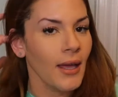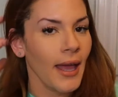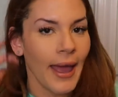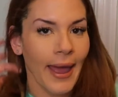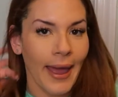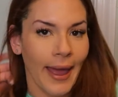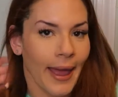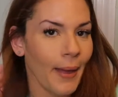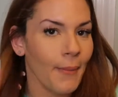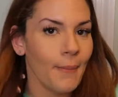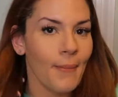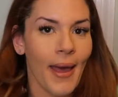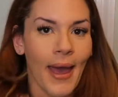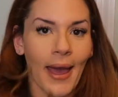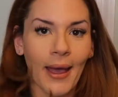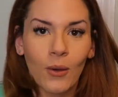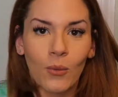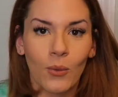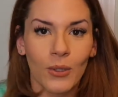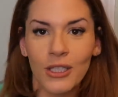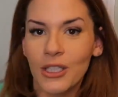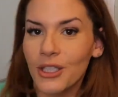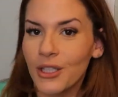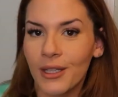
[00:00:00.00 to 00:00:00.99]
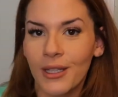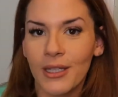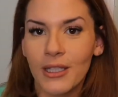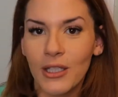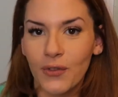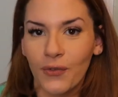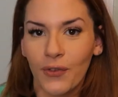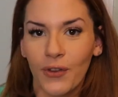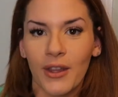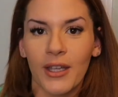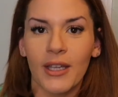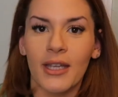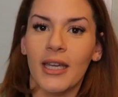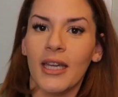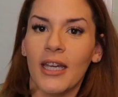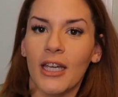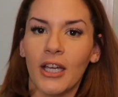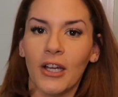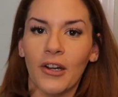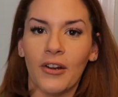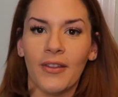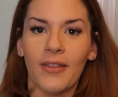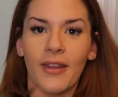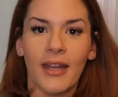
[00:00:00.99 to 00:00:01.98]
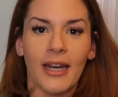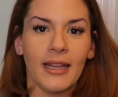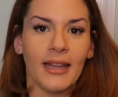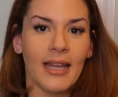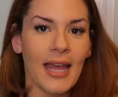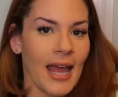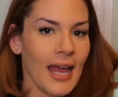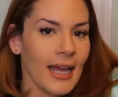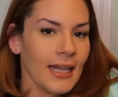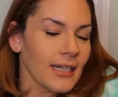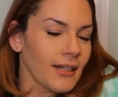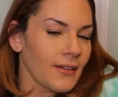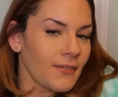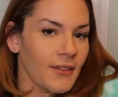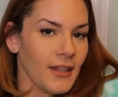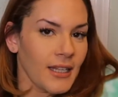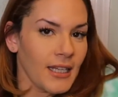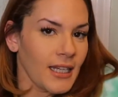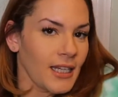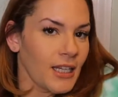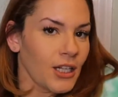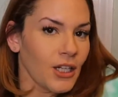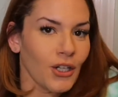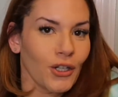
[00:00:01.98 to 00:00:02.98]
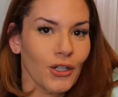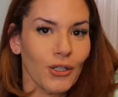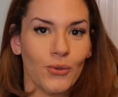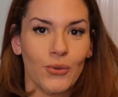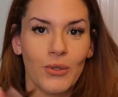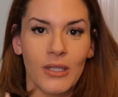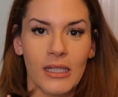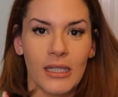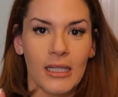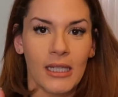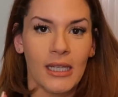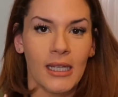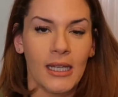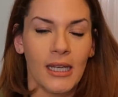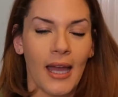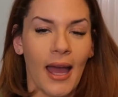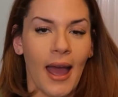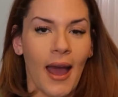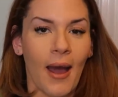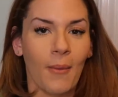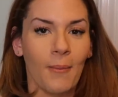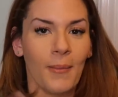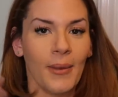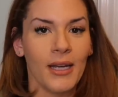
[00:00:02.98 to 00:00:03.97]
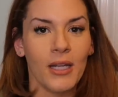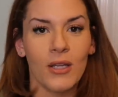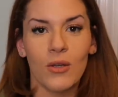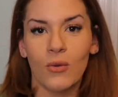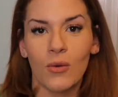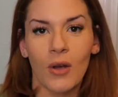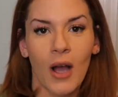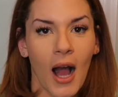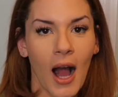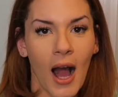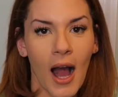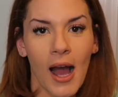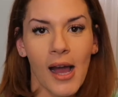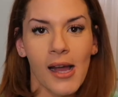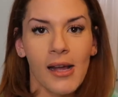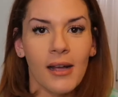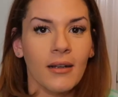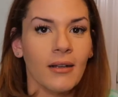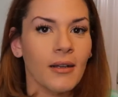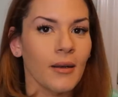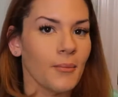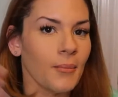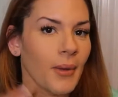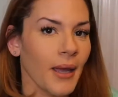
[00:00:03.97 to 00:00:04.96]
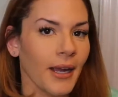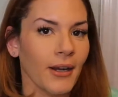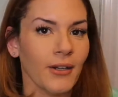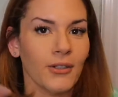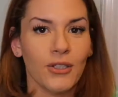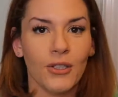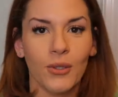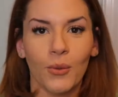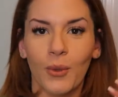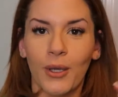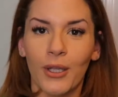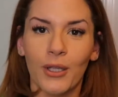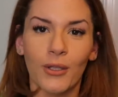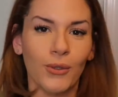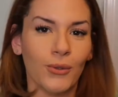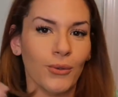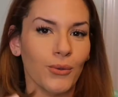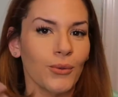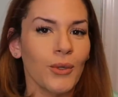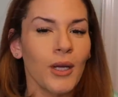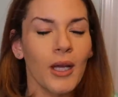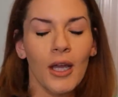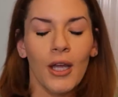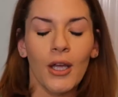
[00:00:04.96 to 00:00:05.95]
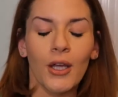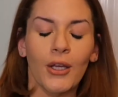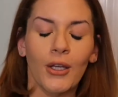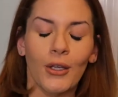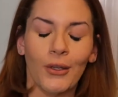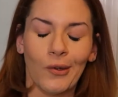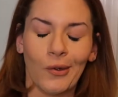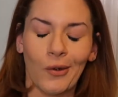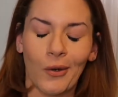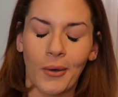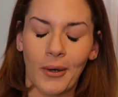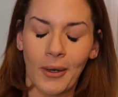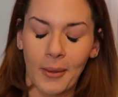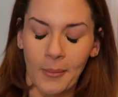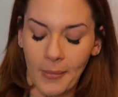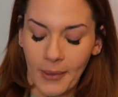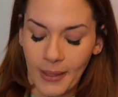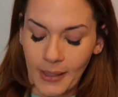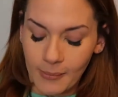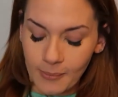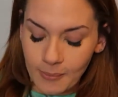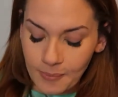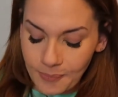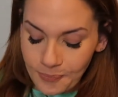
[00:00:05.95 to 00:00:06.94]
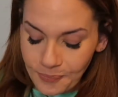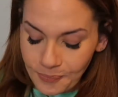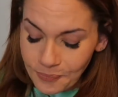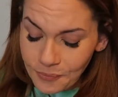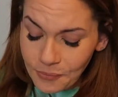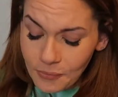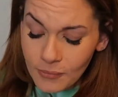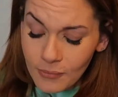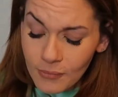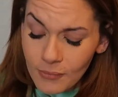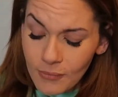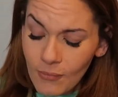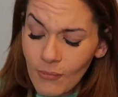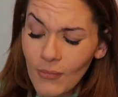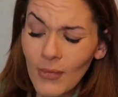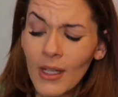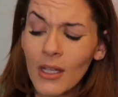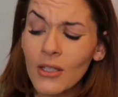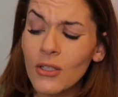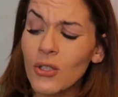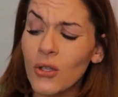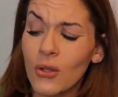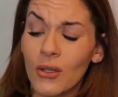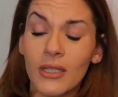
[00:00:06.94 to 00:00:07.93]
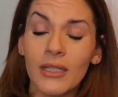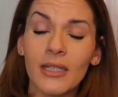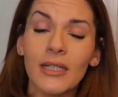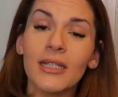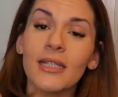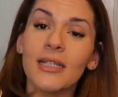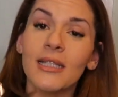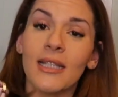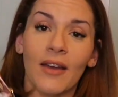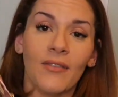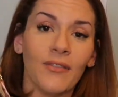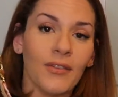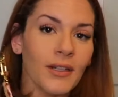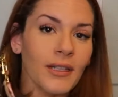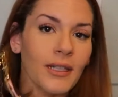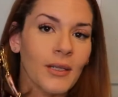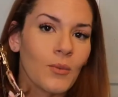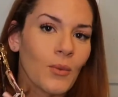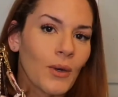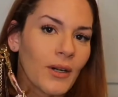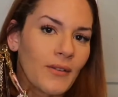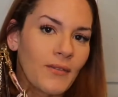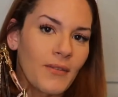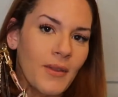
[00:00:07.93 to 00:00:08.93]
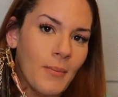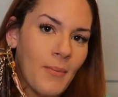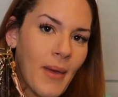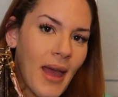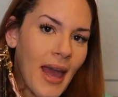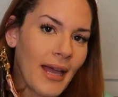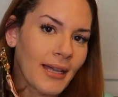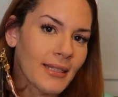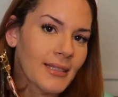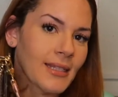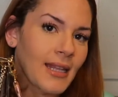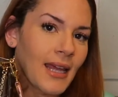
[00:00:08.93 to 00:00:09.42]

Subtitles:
handbag wish lists for the year, and then at the end of the year you see how many you got compared to what you know what I mean? So this is definitely one of the bags